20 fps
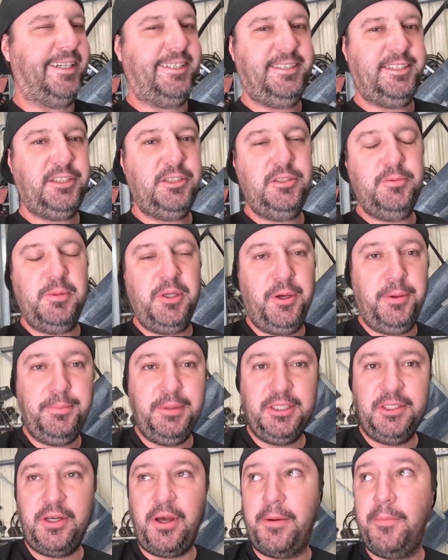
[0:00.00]
excuse me, a
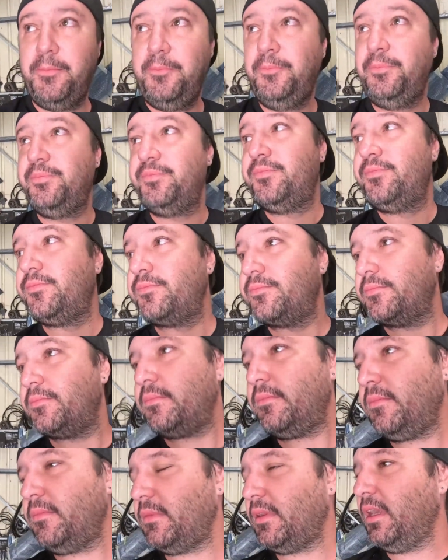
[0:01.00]
bit tired.
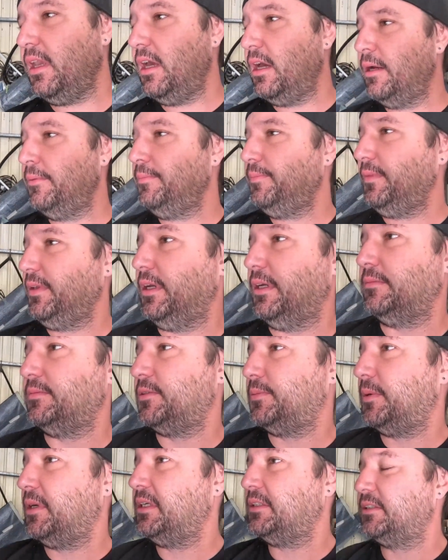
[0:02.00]
Yeah, I'm
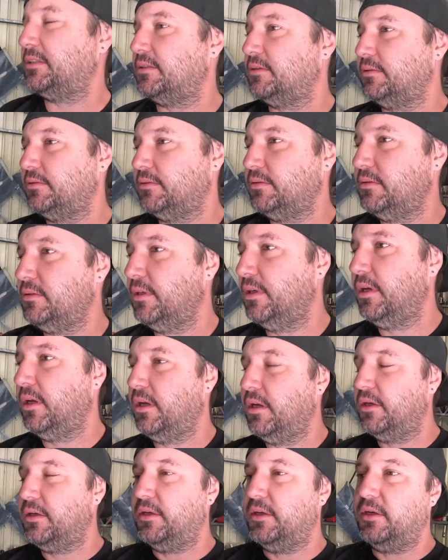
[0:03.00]
surprised it
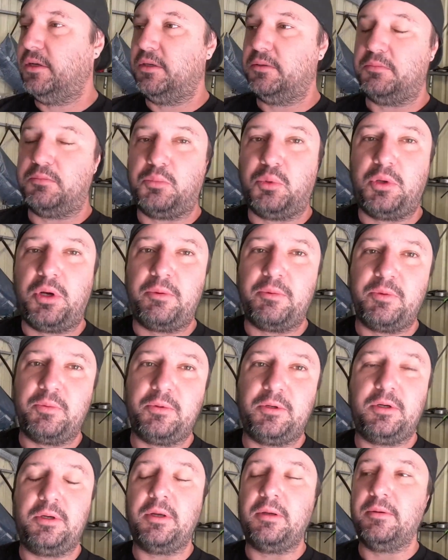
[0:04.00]
put up with
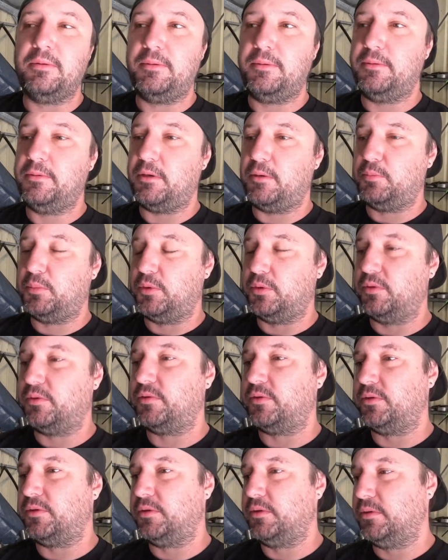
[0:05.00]
what I put it
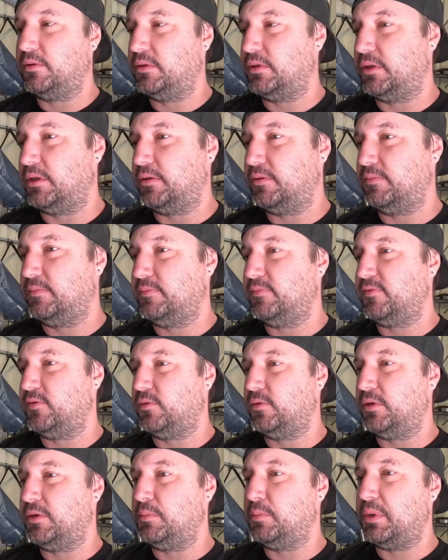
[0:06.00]
through.
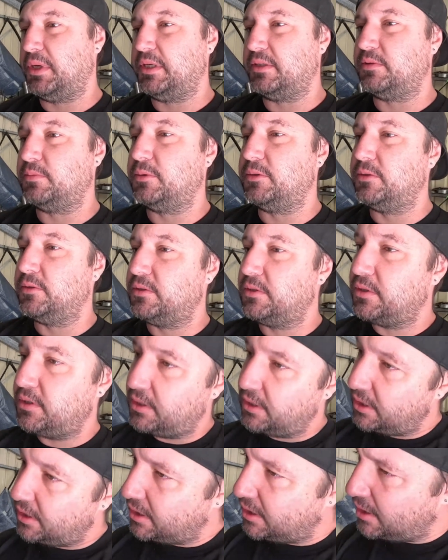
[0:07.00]
14 pounds of boost,